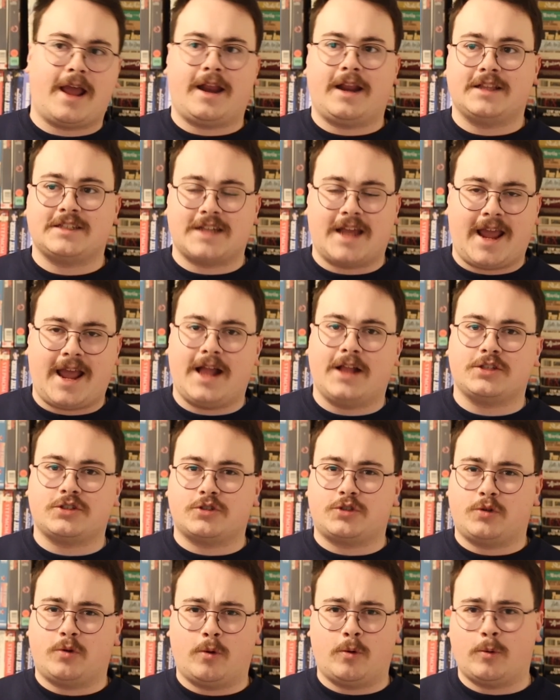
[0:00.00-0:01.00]
and it's an
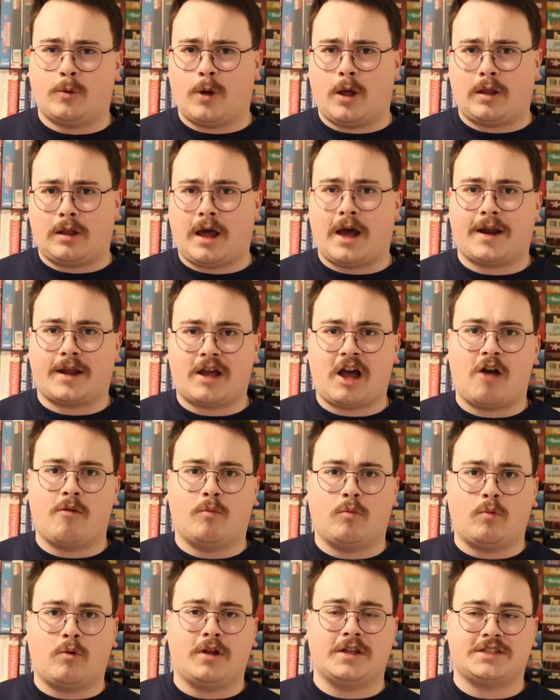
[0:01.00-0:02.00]
answer to a lot of
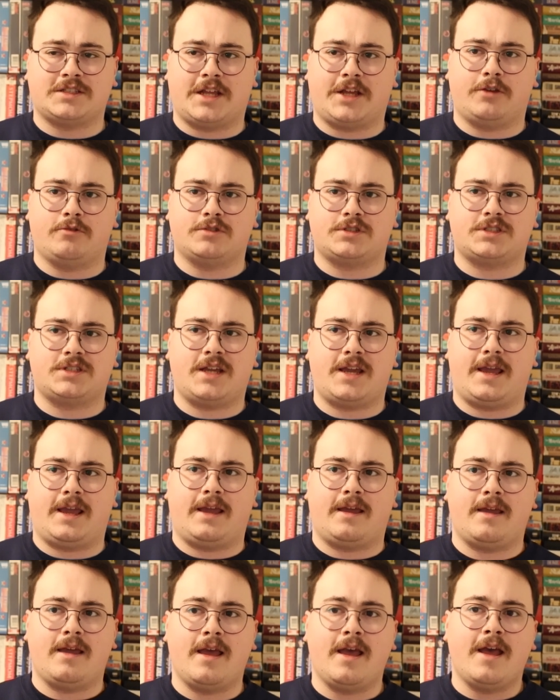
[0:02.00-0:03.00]
common ones that you see.